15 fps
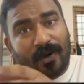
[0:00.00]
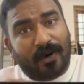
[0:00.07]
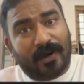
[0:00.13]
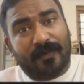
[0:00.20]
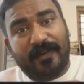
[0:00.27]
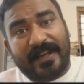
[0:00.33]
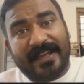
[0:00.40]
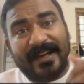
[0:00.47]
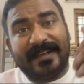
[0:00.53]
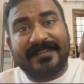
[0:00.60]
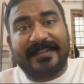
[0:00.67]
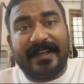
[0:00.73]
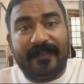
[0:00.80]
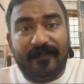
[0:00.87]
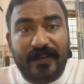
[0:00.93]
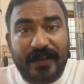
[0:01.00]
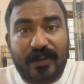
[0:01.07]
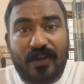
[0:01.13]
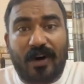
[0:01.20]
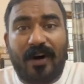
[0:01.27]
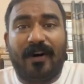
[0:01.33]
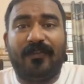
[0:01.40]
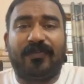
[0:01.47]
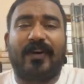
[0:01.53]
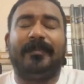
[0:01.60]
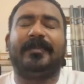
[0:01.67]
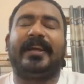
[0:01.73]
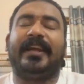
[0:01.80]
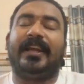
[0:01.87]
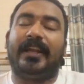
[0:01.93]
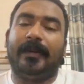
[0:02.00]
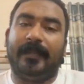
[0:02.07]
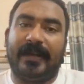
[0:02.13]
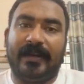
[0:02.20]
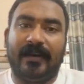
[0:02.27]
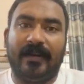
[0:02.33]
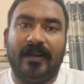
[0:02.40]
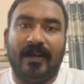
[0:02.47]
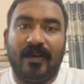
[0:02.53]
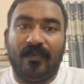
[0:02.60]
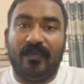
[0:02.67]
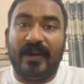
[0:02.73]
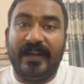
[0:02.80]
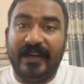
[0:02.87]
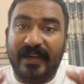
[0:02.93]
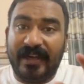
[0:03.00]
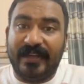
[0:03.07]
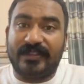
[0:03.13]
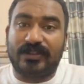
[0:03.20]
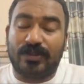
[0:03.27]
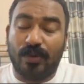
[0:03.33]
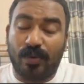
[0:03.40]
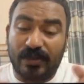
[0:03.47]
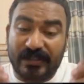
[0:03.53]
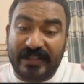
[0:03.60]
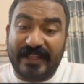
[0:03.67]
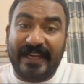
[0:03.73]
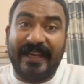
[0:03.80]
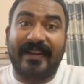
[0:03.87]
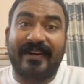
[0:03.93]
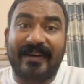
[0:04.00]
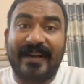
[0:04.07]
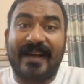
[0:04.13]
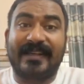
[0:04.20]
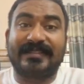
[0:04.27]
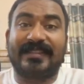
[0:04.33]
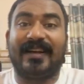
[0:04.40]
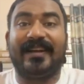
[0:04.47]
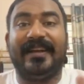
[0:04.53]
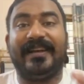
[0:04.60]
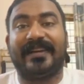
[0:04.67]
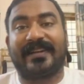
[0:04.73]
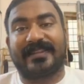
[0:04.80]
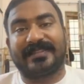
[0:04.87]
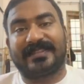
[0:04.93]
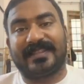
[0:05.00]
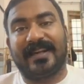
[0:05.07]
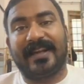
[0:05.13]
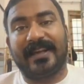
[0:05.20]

or we can say withdrawn from the agreement when it suits their national interests.